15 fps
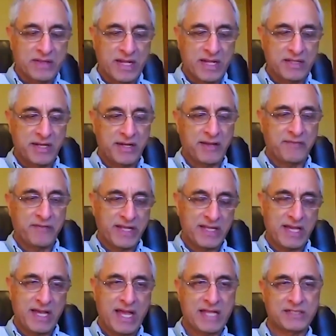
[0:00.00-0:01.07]
that the Rig
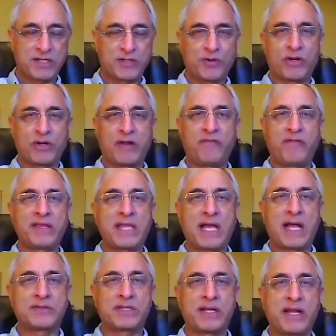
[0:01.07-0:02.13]
Veda has a total of
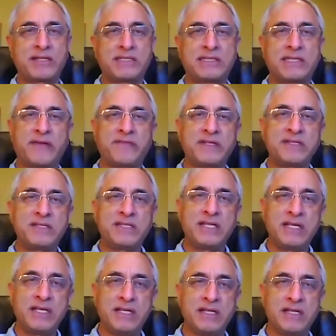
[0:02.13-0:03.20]

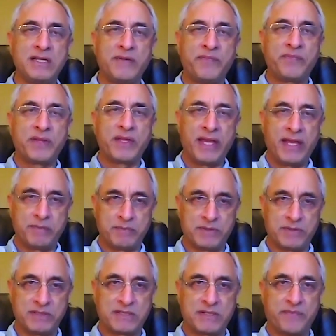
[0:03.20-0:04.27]
1,017
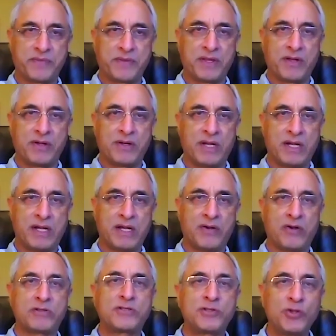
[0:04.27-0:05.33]
hymns
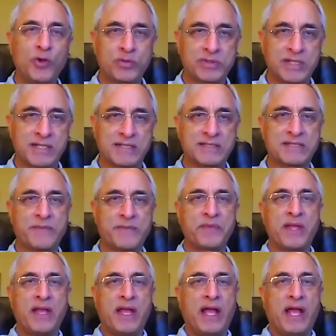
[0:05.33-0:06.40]
or suktas.
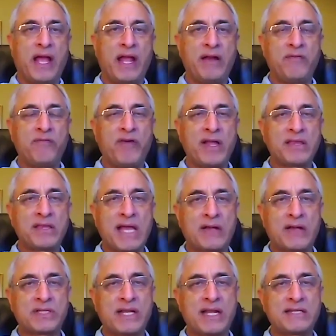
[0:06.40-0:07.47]
And
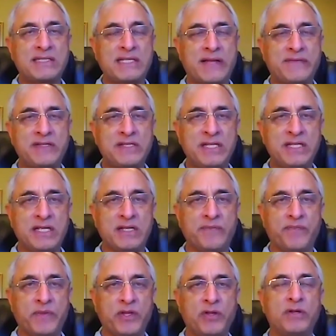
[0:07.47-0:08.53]

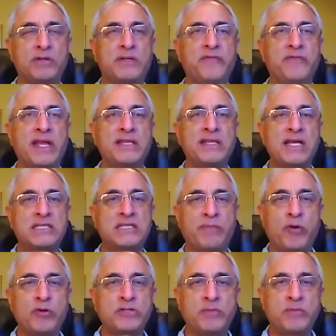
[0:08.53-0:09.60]
1,017, you know, the Veda is
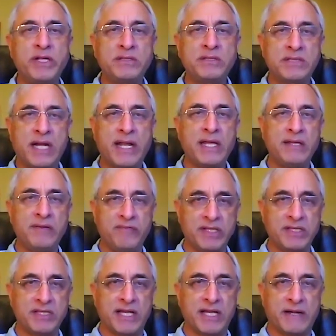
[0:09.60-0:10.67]
supposed to be Trayi
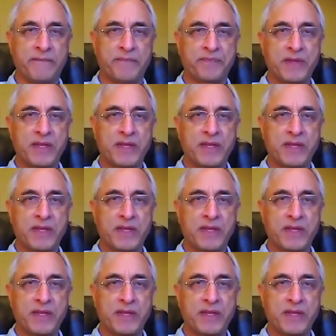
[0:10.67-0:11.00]
Vidya.